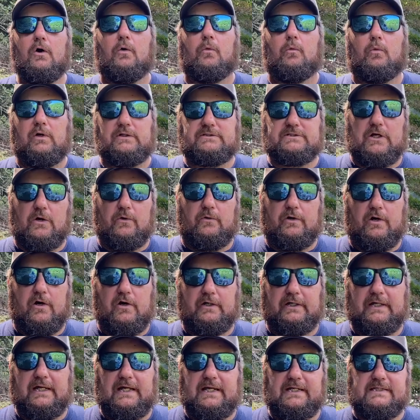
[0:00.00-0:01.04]
What's going on,
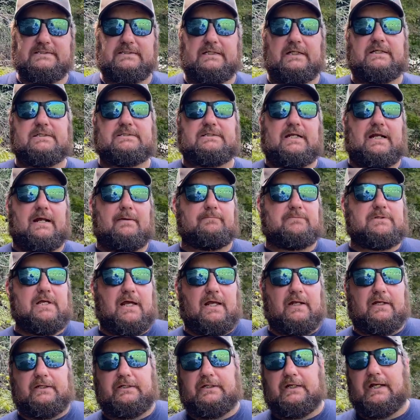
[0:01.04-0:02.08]
geeks? Listen, I'm
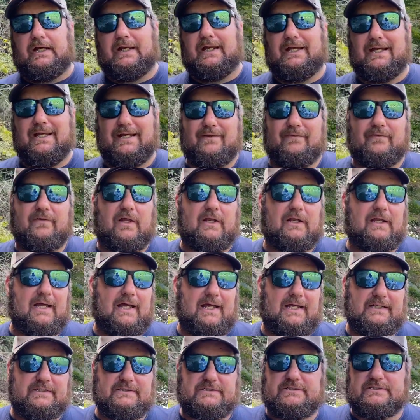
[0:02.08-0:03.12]
telling you, in the
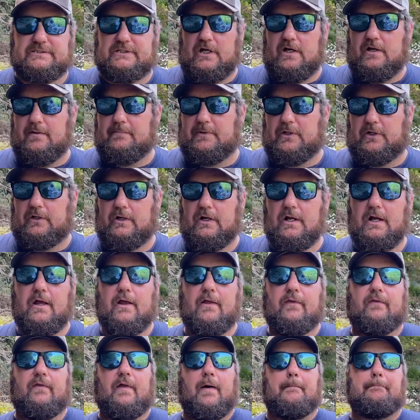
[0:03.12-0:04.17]
late summer,
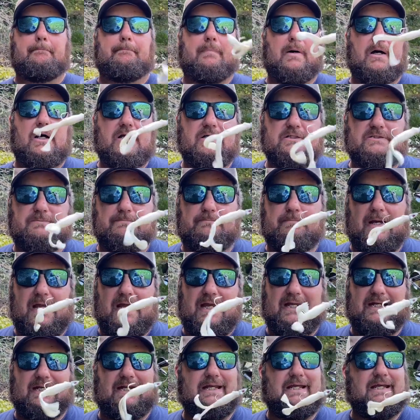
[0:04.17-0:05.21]
the
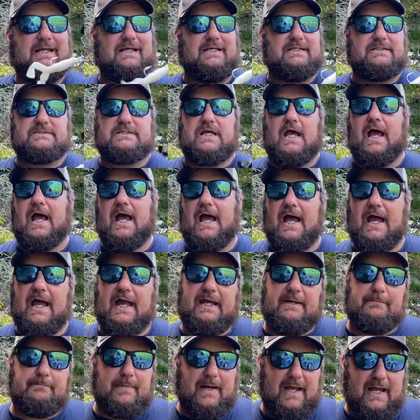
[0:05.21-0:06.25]
Buzzbait is
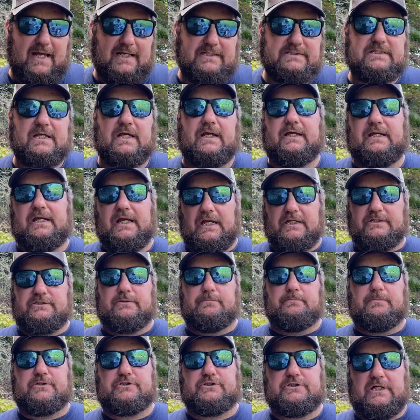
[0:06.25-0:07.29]
a bass
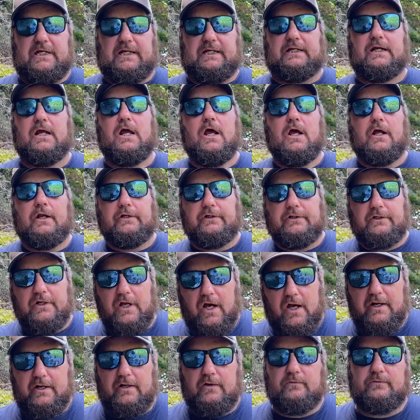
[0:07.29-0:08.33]
catching machine.
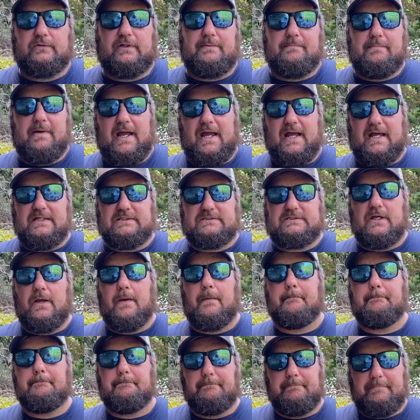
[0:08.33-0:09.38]
Not only bass,
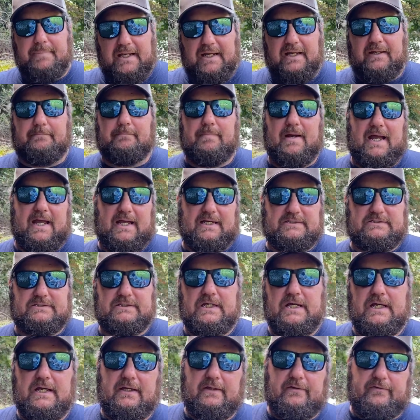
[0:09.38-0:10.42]
big bass.
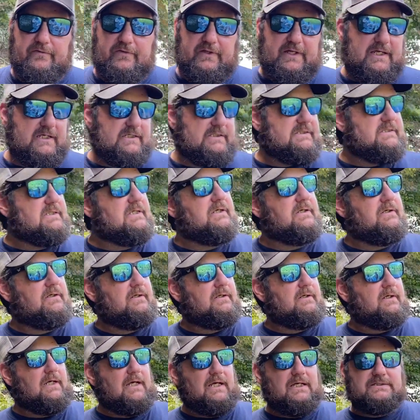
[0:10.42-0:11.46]
This
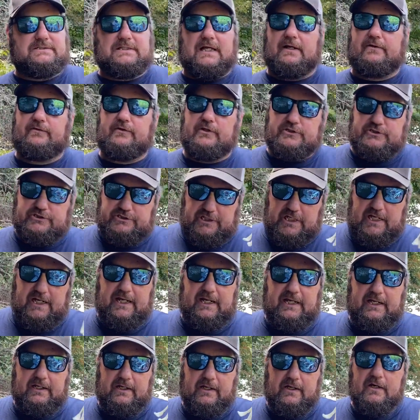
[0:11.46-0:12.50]
is like the
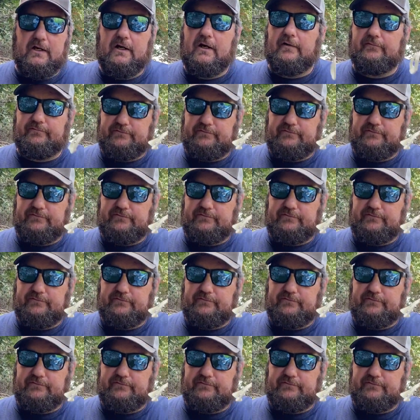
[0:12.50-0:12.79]
jig of